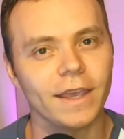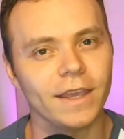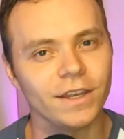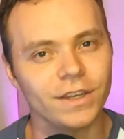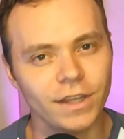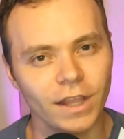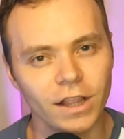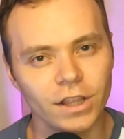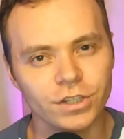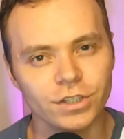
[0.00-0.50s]

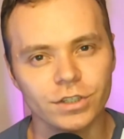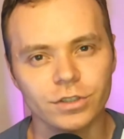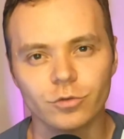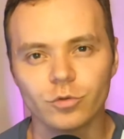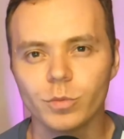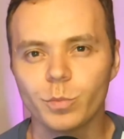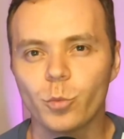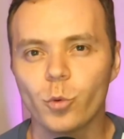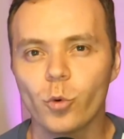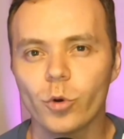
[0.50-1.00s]

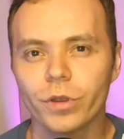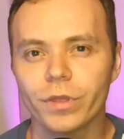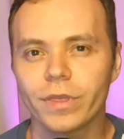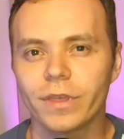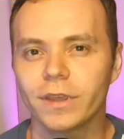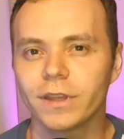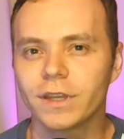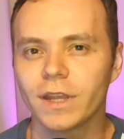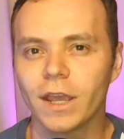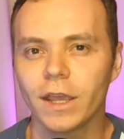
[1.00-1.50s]
Intelligence report
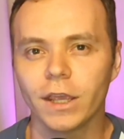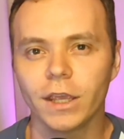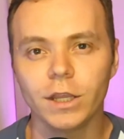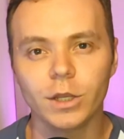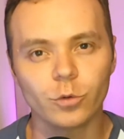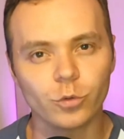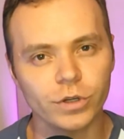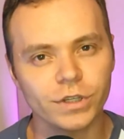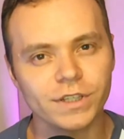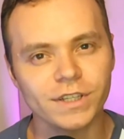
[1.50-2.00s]
that
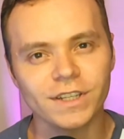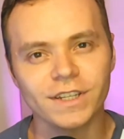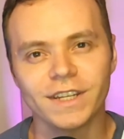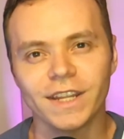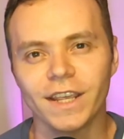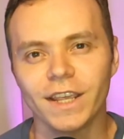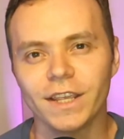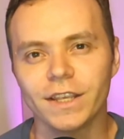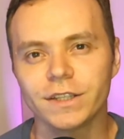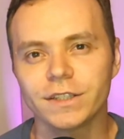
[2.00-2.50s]
in recent
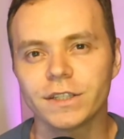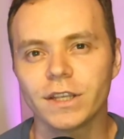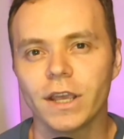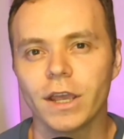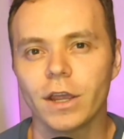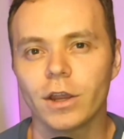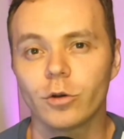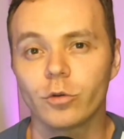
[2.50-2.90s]
days